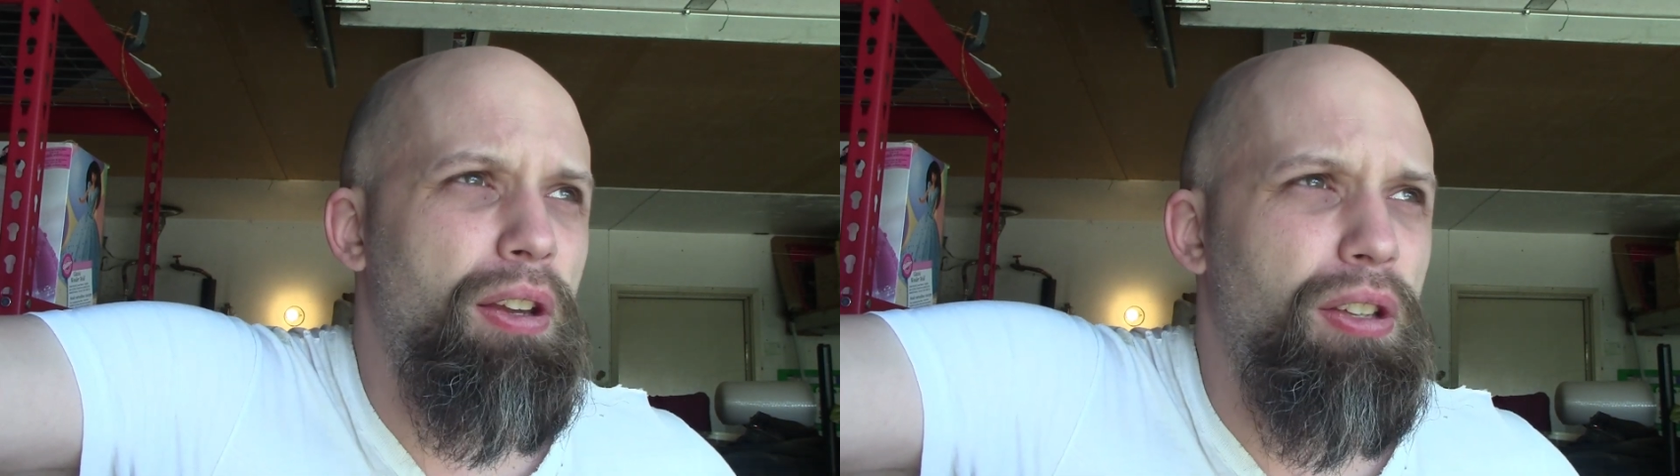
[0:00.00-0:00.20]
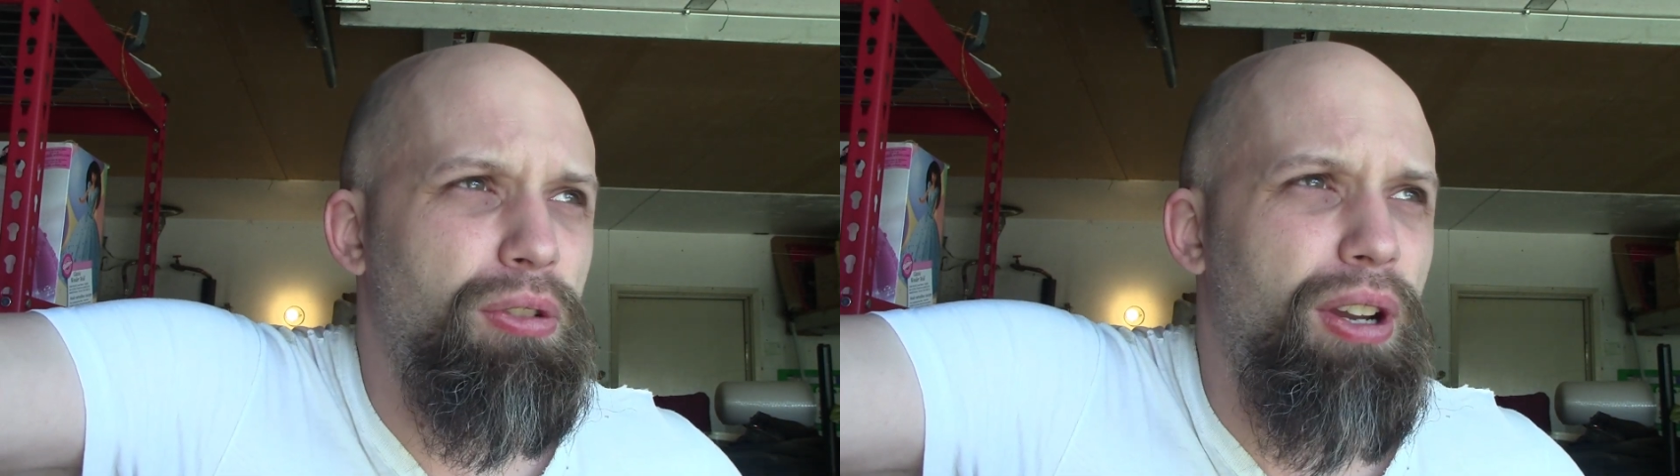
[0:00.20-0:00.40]

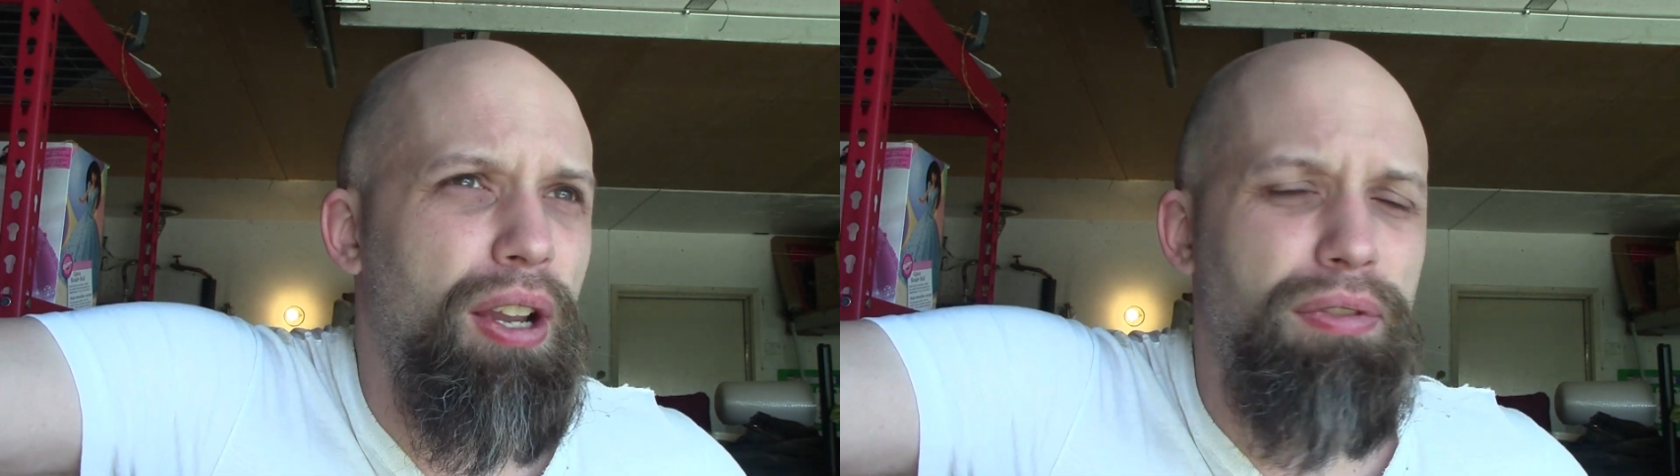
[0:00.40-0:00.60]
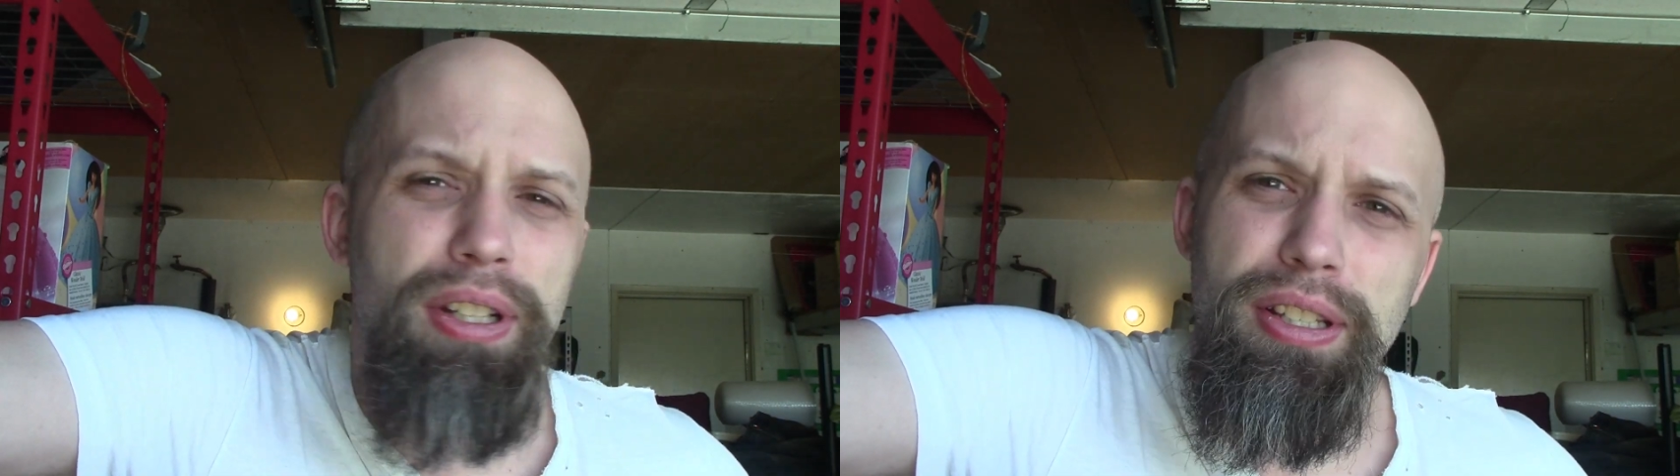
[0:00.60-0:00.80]
So I
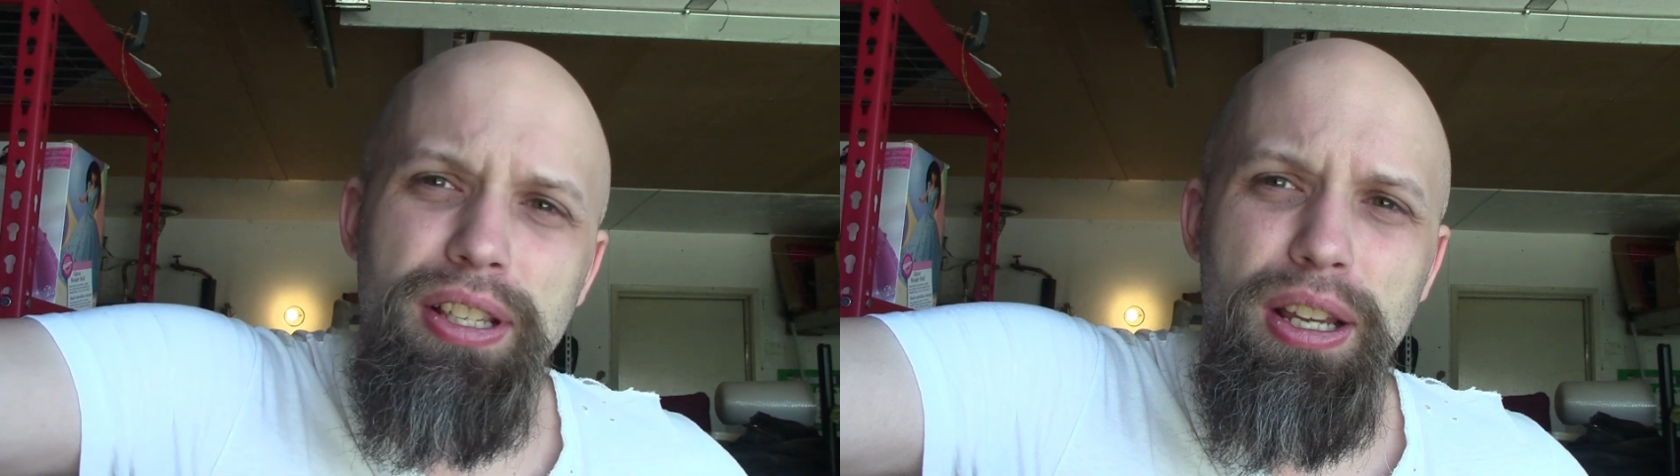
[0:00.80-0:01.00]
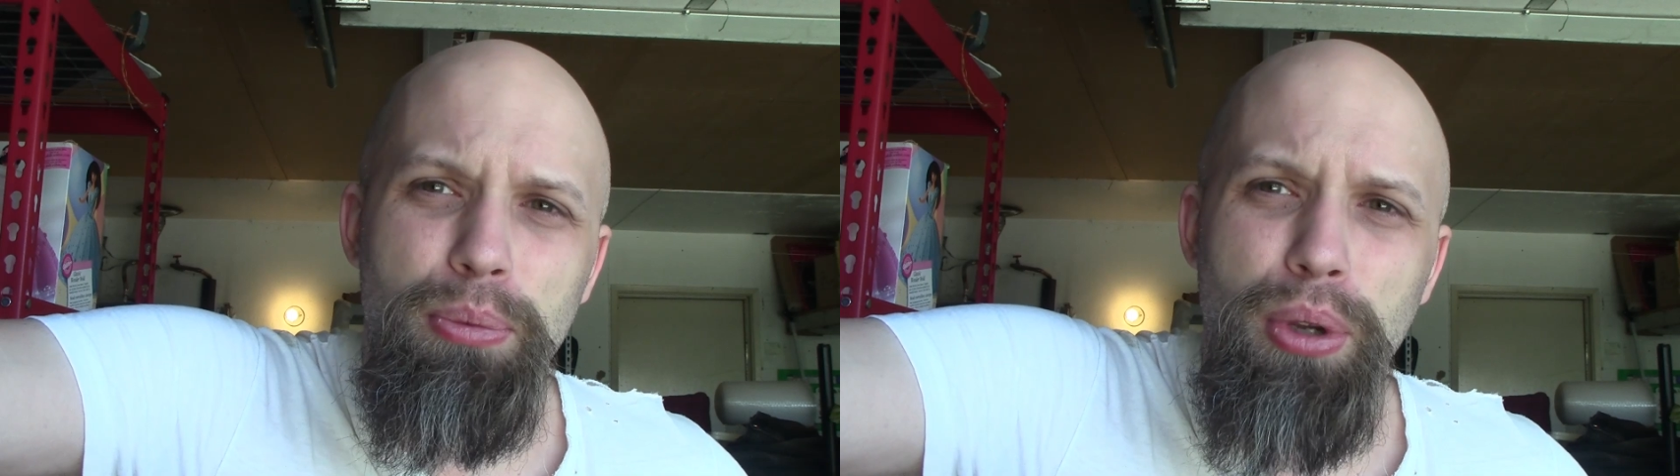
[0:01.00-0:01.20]
have to
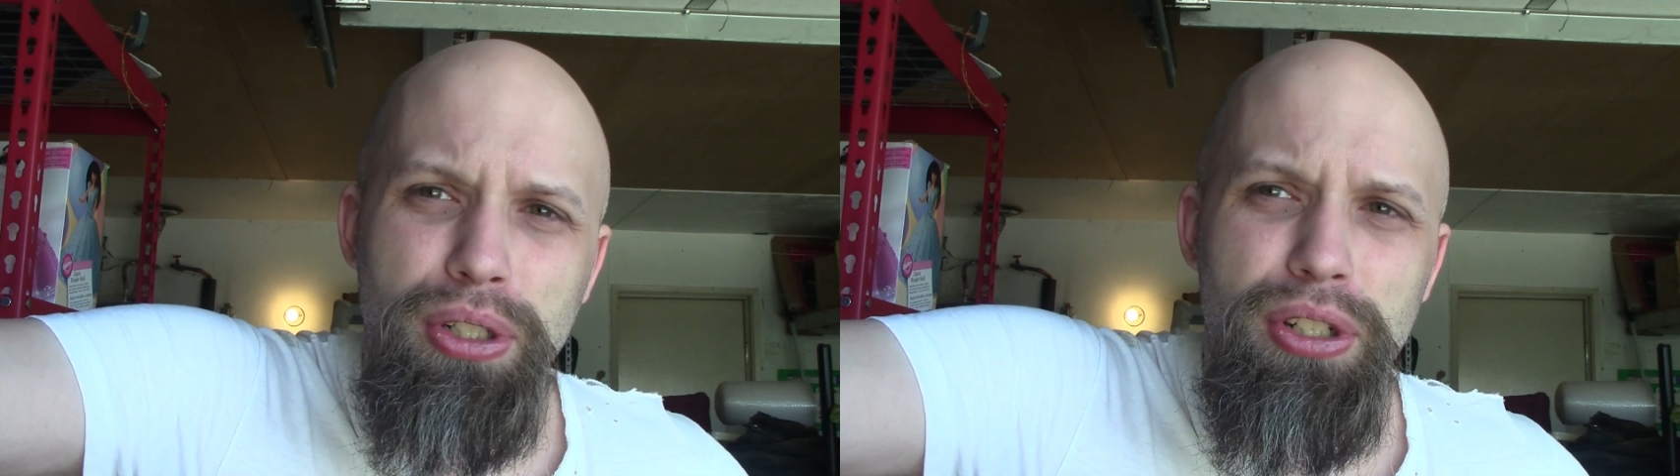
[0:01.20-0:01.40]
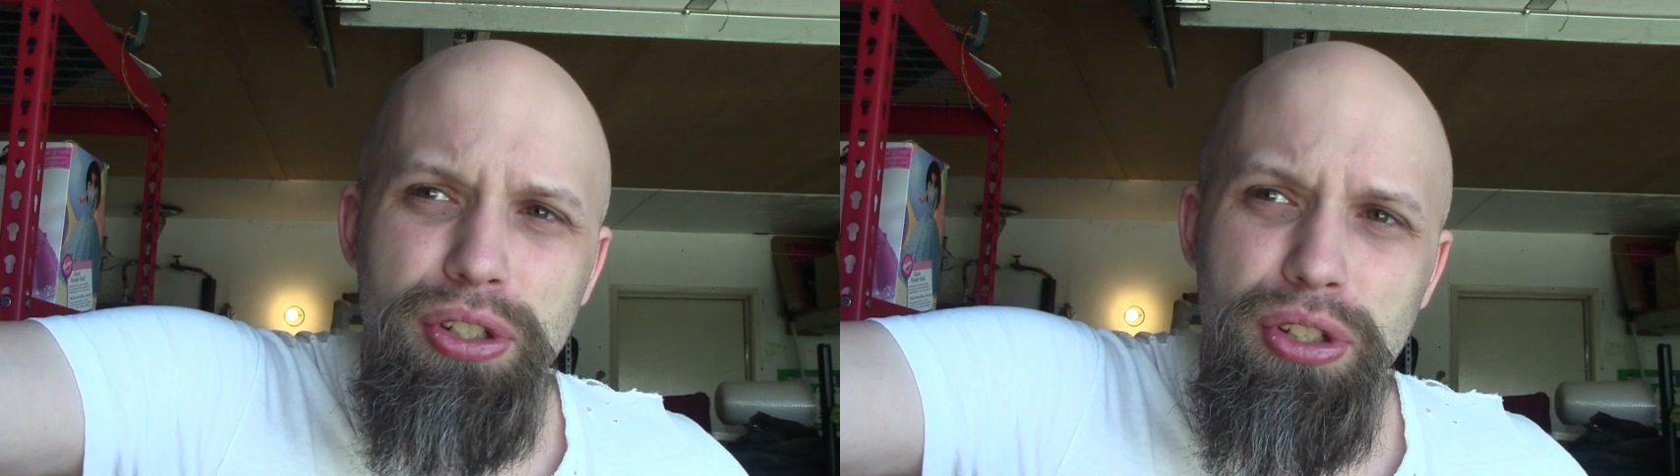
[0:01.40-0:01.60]
decide
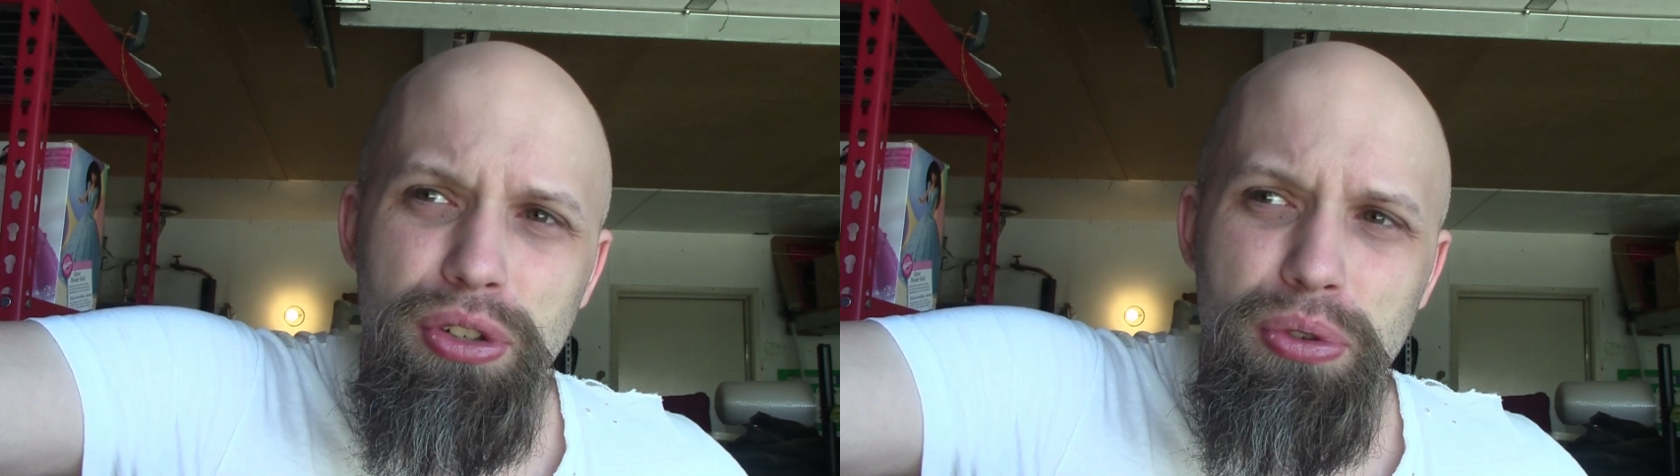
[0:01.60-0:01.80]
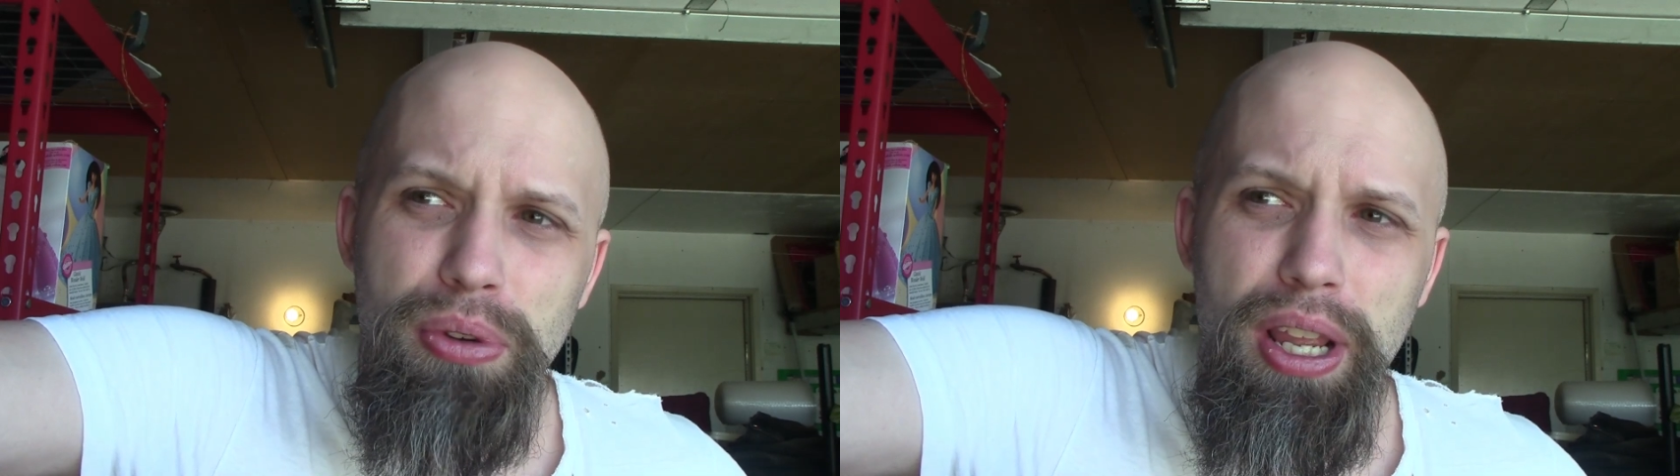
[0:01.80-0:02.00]
what to do,